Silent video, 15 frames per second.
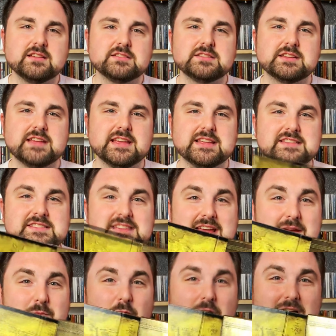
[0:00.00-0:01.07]
get
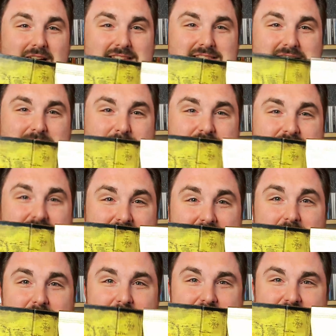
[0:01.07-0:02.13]
Samwise
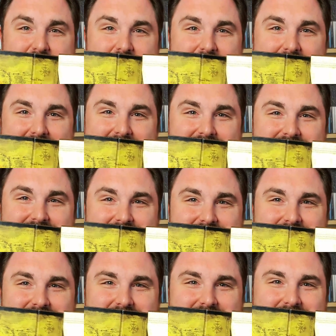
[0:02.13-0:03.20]
himself, Sean
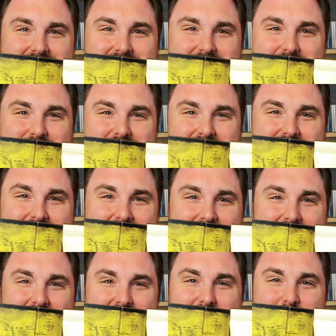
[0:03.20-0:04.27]
Astin, to
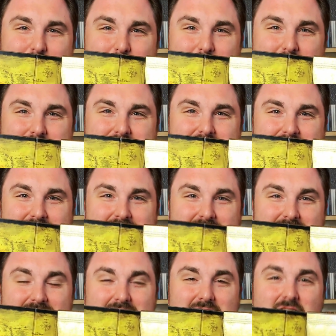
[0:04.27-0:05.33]
sign that for us
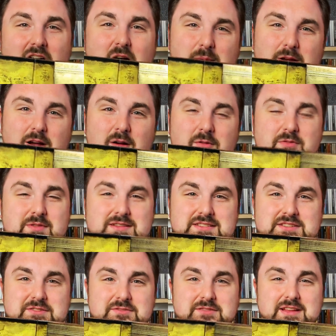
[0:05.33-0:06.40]
at a Comic Con we went
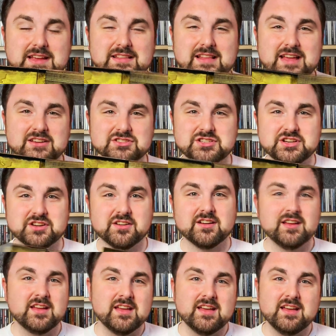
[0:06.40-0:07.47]
to late last year.
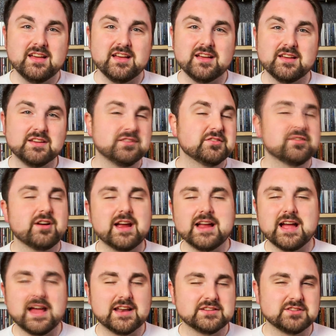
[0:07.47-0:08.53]
Great
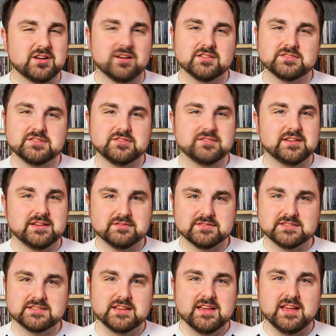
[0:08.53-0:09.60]
guy to talk to. He
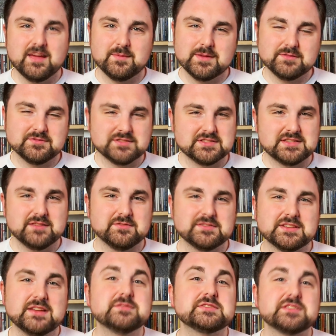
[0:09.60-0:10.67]
was, I mean,
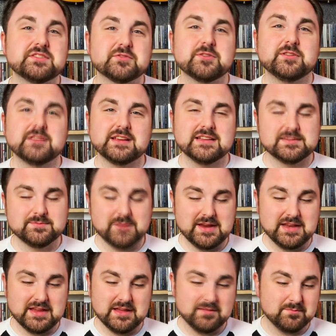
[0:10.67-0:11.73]
it was a thrill to get to
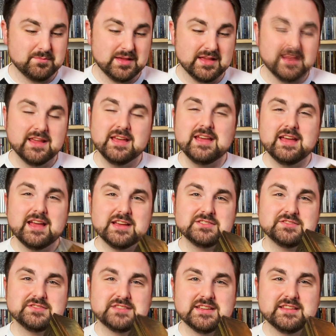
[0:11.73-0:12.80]
meet him. But as
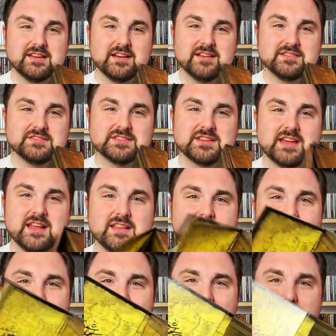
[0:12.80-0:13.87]
you see there, it just kind of
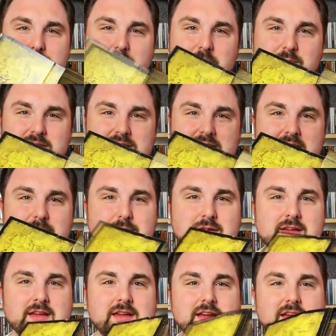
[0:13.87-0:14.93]
the flap opens up,
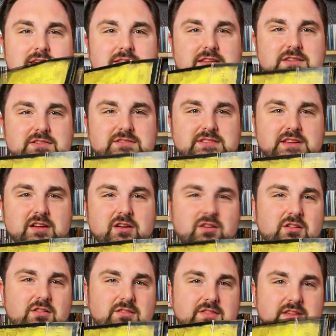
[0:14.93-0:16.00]
and then you see
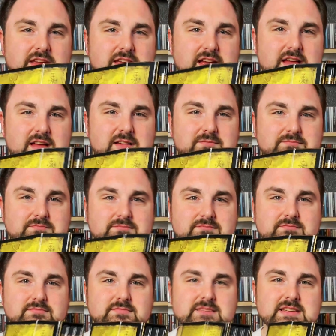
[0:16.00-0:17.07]
all the
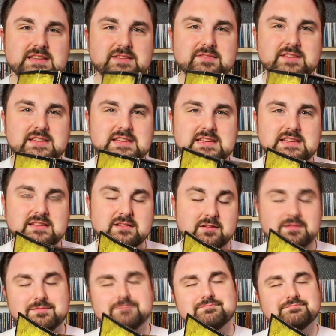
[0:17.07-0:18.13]
DVD
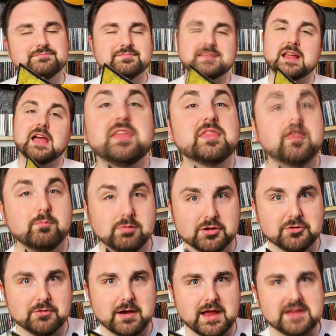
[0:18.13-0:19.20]
or the
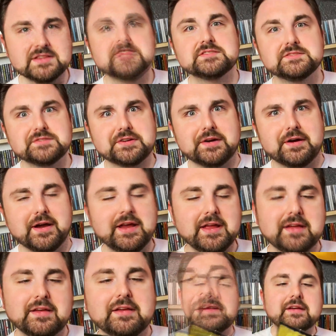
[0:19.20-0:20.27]
Blu-rays. Sorry,
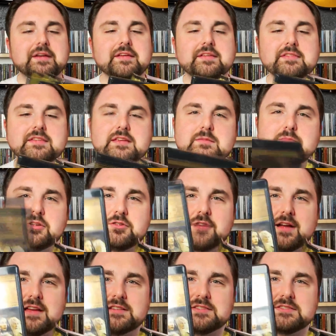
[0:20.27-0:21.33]
the
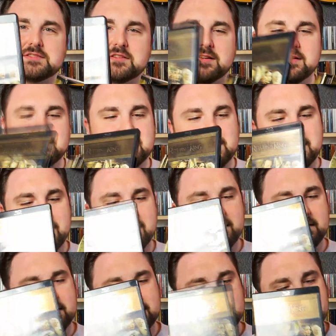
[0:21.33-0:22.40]
Blu-rays are in there,
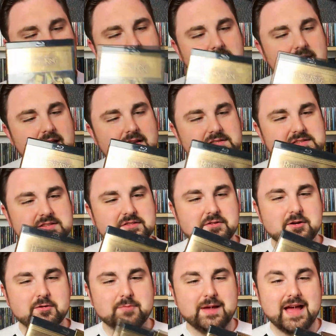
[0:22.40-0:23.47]
housed in
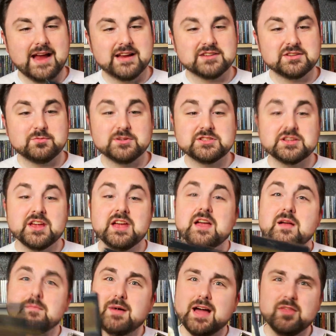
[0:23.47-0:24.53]
their own packaging. Which,
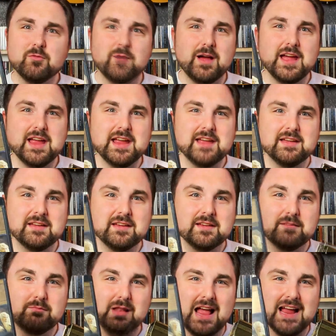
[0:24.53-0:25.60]
by the way,
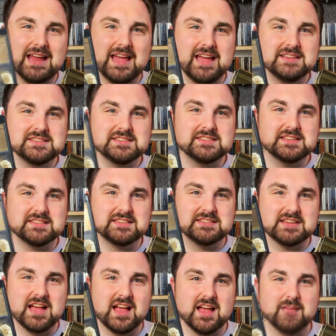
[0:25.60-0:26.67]
black cases at the
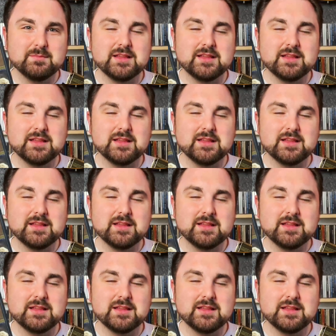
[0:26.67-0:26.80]
time,